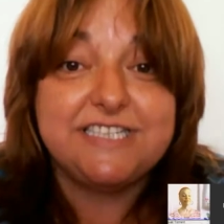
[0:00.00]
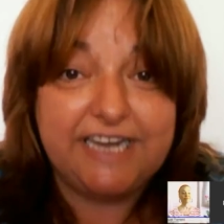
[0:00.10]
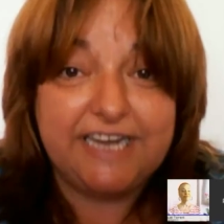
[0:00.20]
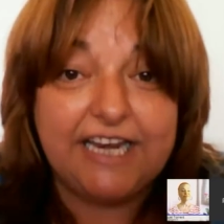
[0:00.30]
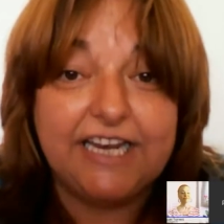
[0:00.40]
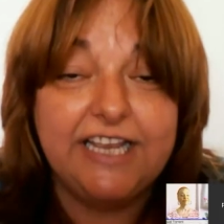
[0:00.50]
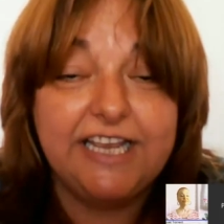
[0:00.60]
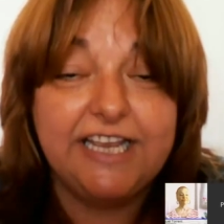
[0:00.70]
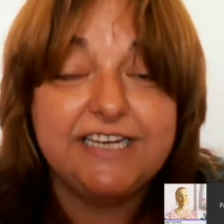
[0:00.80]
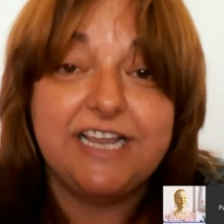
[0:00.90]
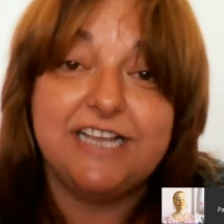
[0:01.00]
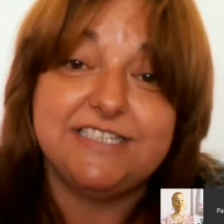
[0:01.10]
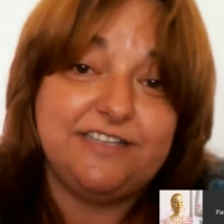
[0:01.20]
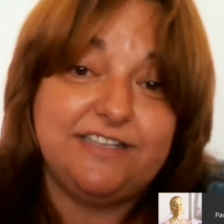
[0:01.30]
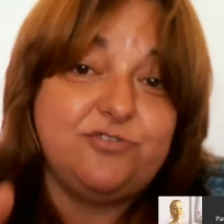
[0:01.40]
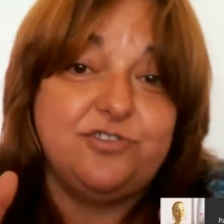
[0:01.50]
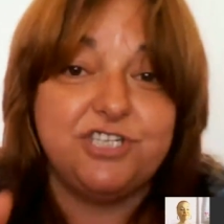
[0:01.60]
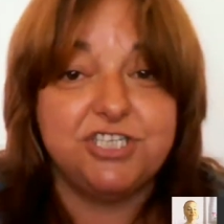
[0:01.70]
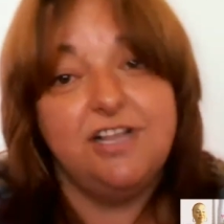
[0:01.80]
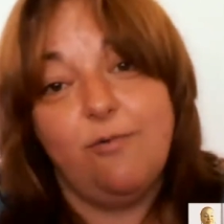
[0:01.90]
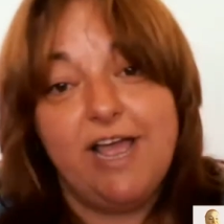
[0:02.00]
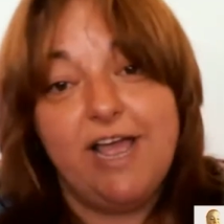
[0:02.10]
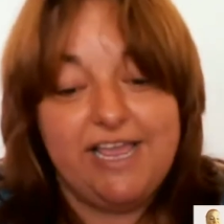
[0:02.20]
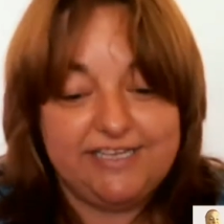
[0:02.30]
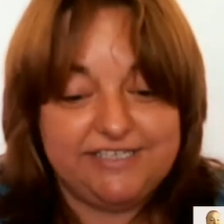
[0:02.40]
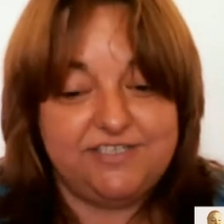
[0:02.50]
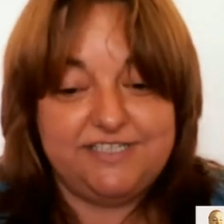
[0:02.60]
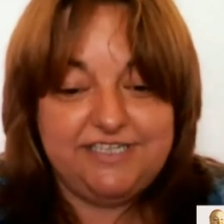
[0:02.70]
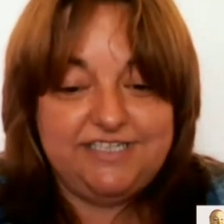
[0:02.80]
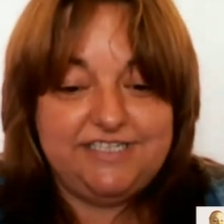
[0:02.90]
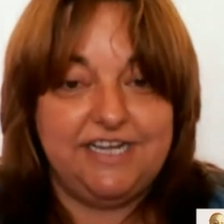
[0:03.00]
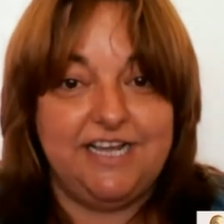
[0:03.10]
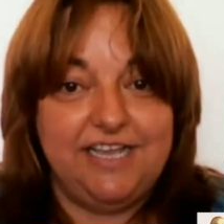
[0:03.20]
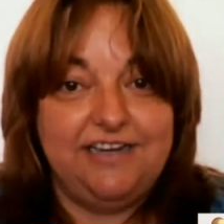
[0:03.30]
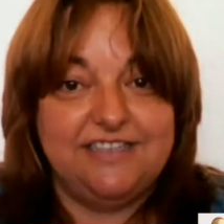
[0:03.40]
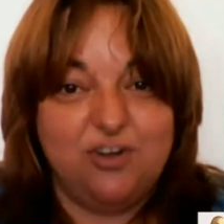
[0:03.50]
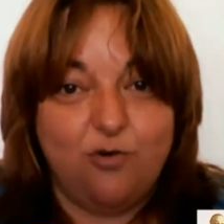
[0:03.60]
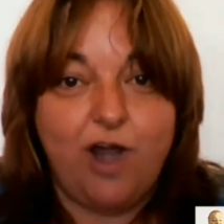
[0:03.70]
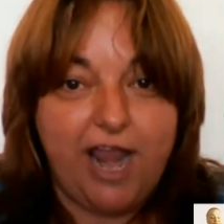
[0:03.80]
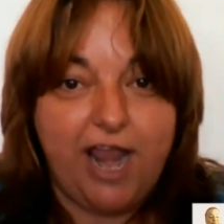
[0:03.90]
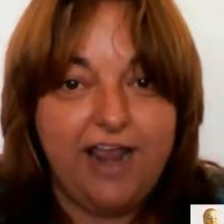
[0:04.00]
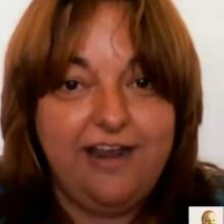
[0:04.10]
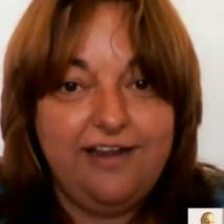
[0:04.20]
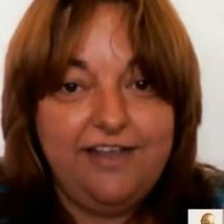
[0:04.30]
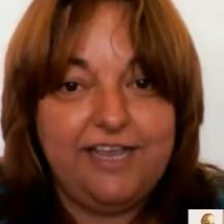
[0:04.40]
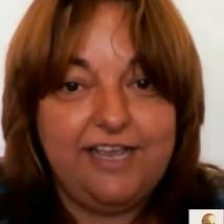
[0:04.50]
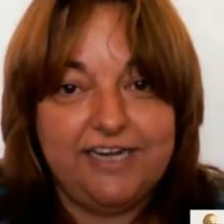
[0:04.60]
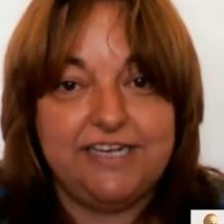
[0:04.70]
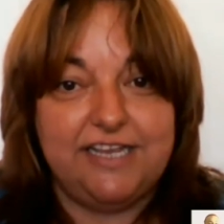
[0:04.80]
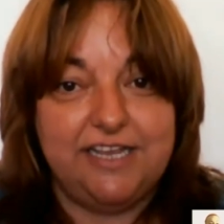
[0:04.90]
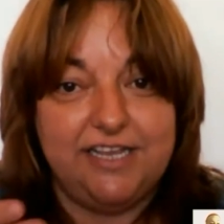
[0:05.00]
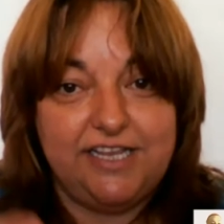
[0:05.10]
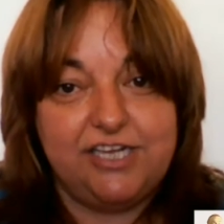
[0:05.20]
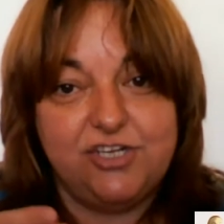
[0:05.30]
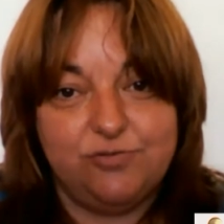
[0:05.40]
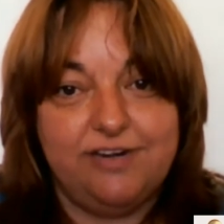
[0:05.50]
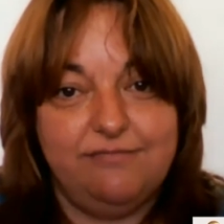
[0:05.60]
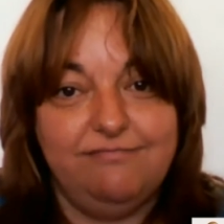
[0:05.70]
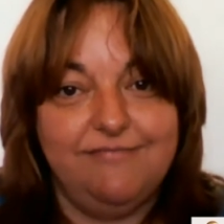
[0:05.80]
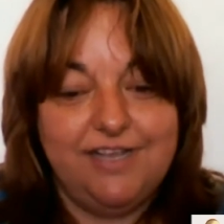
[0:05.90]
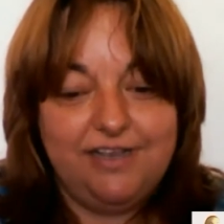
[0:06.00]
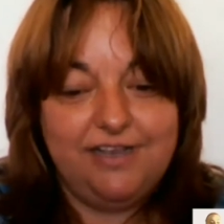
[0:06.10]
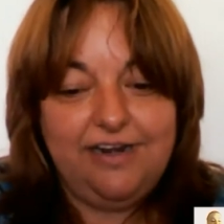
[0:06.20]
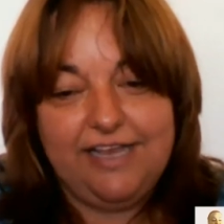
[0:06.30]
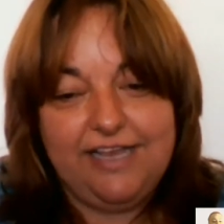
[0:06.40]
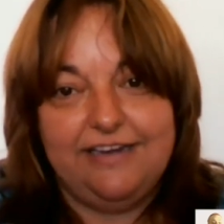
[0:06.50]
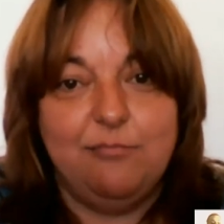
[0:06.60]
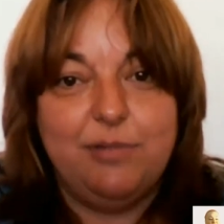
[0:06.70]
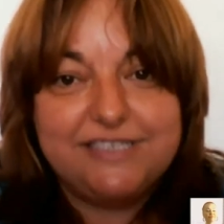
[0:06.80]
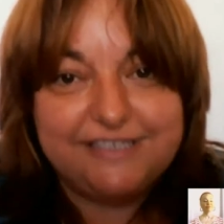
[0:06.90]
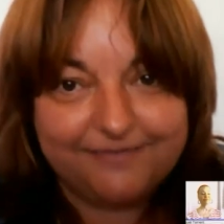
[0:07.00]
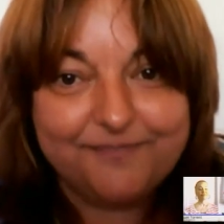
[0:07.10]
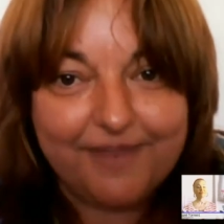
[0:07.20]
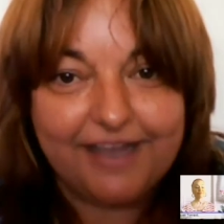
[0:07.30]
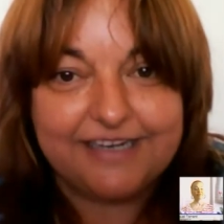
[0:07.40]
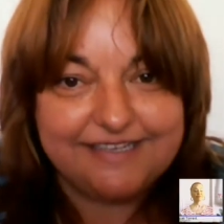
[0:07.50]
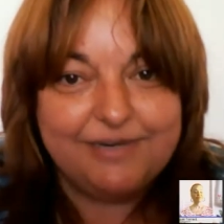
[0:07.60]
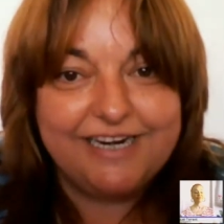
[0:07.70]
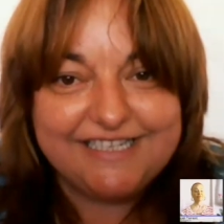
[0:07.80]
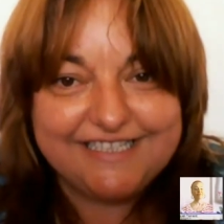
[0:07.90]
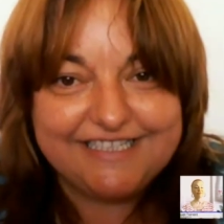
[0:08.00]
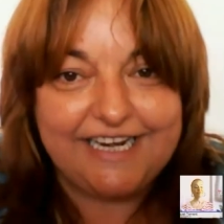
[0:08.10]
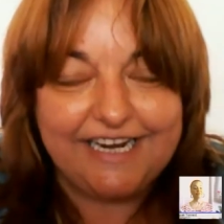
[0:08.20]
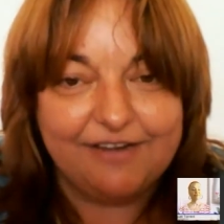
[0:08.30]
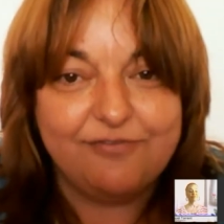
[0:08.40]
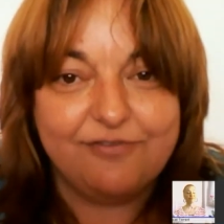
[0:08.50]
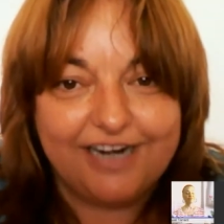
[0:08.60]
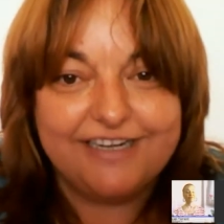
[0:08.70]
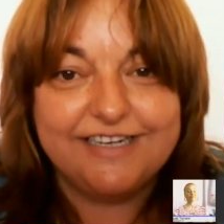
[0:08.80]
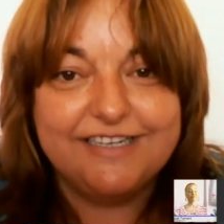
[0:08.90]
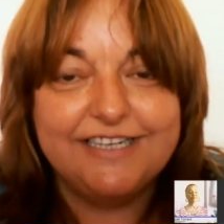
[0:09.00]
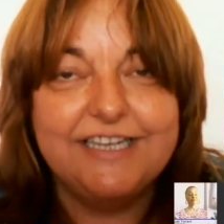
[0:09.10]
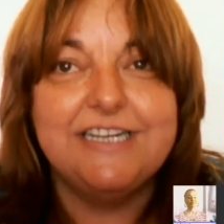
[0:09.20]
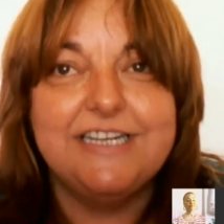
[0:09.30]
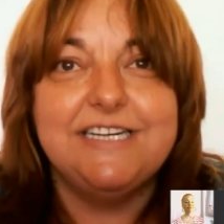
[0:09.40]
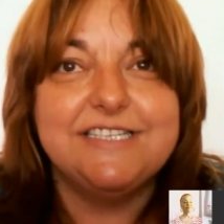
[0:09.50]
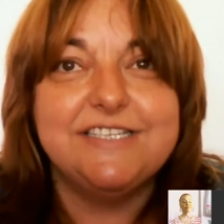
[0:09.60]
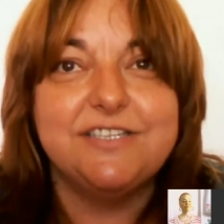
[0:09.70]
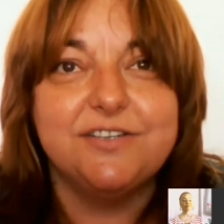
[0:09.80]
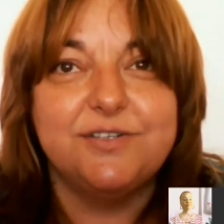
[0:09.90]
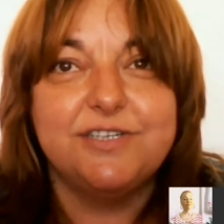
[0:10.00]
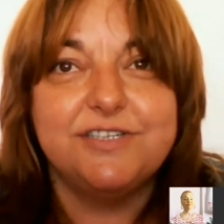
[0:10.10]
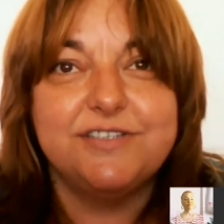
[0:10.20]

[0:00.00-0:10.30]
in handling it, as the traditional way is to sit in a square and each one, like in a bus, and somebody is standing in front. So